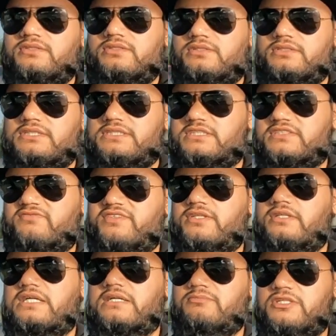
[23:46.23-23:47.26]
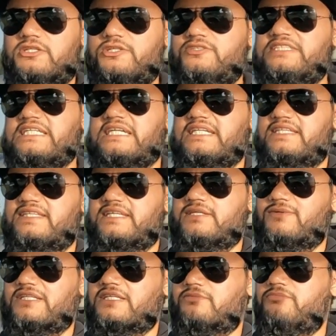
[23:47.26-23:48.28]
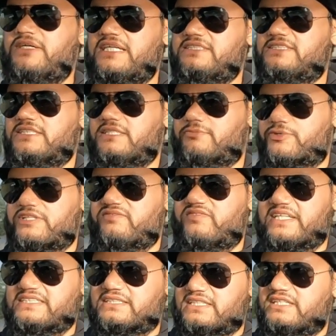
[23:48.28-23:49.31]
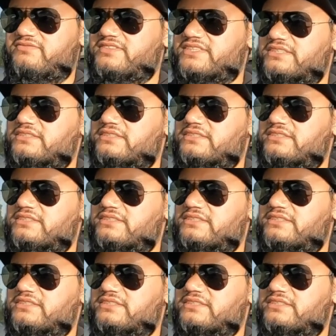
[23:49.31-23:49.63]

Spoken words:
It doesn't feel like I'm losing anything when compared to the pre-facelift.